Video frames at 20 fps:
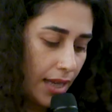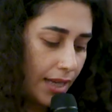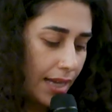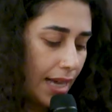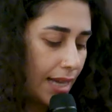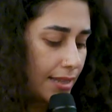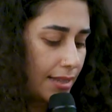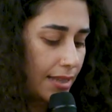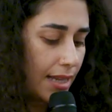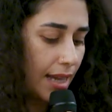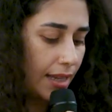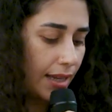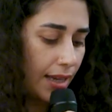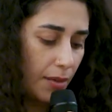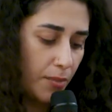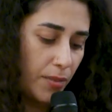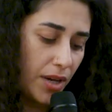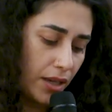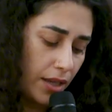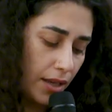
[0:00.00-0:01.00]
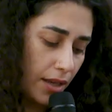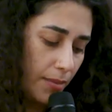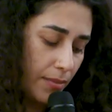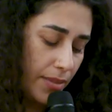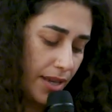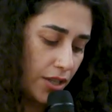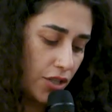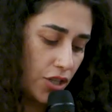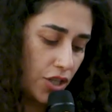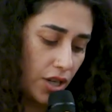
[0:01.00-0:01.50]
Gas Tank, a
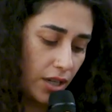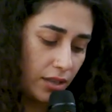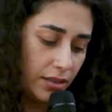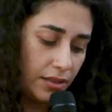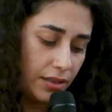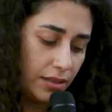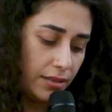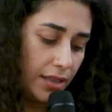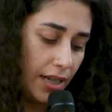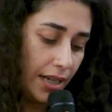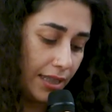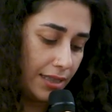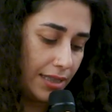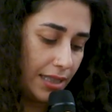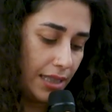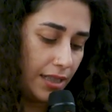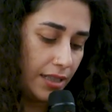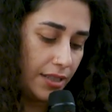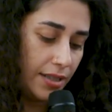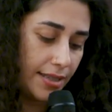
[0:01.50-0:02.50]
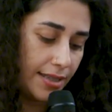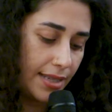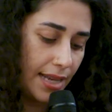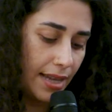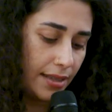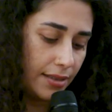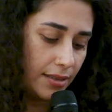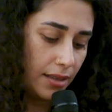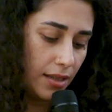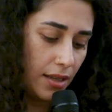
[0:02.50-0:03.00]
big shot drug dealer,
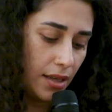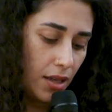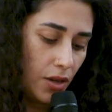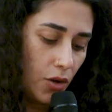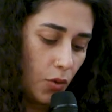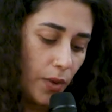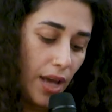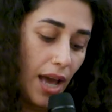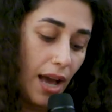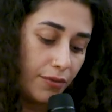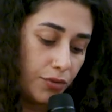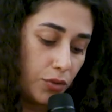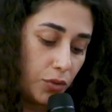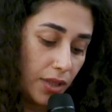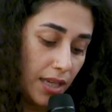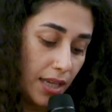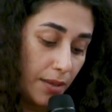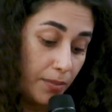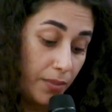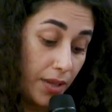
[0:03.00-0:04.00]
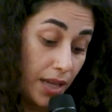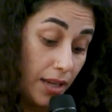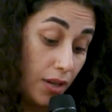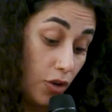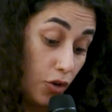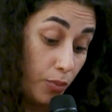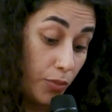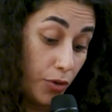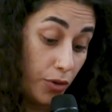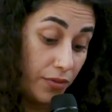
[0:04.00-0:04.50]
said, "We have to keep a
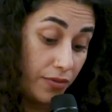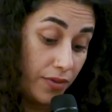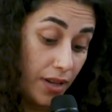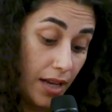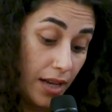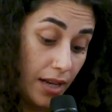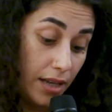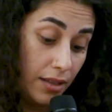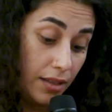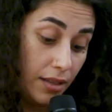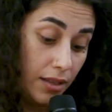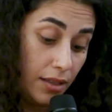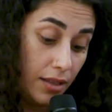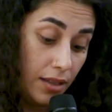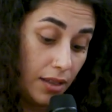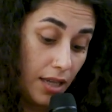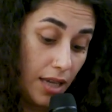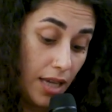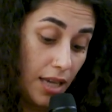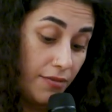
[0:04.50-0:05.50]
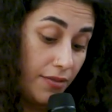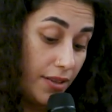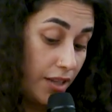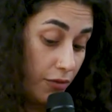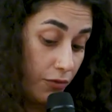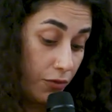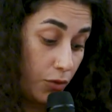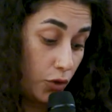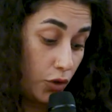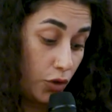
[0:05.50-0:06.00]
low profile. Even
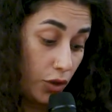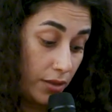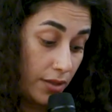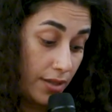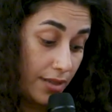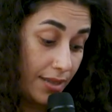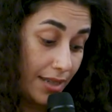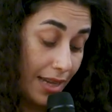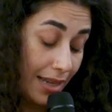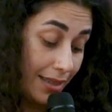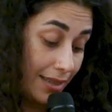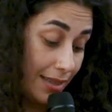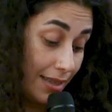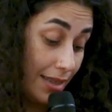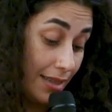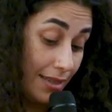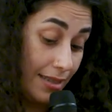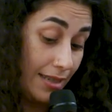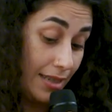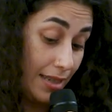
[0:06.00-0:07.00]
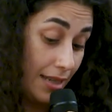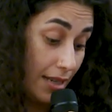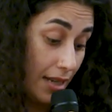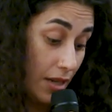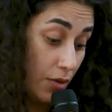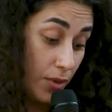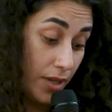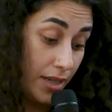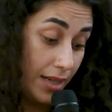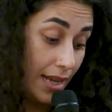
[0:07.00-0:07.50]
if we don't stick
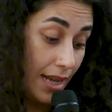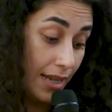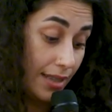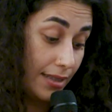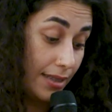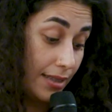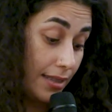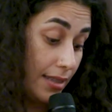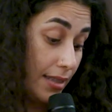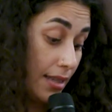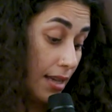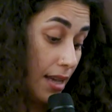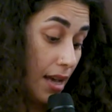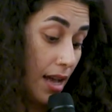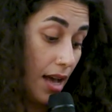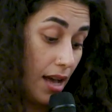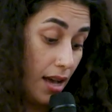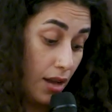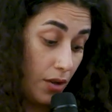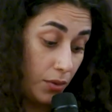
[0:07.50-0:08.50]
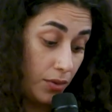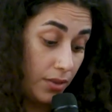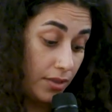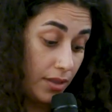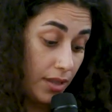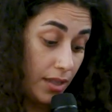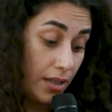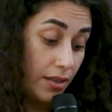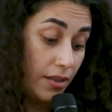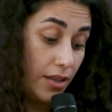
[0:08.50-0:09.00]
our necks out,
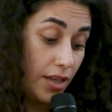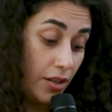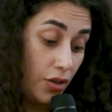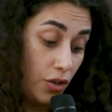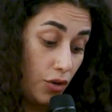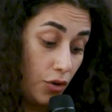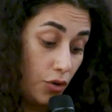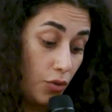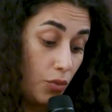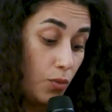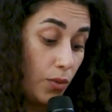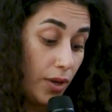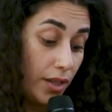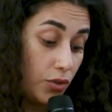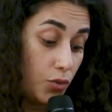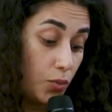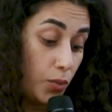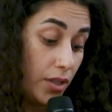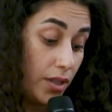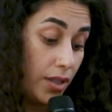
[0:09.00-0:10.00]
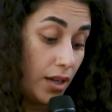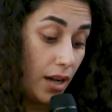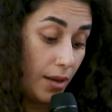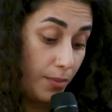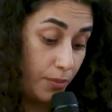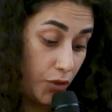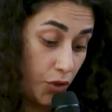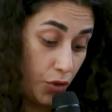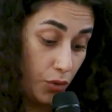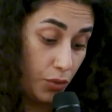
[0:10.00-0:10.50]
they know what we're
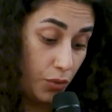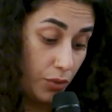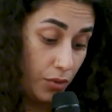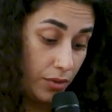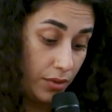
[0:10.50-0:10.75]
up to."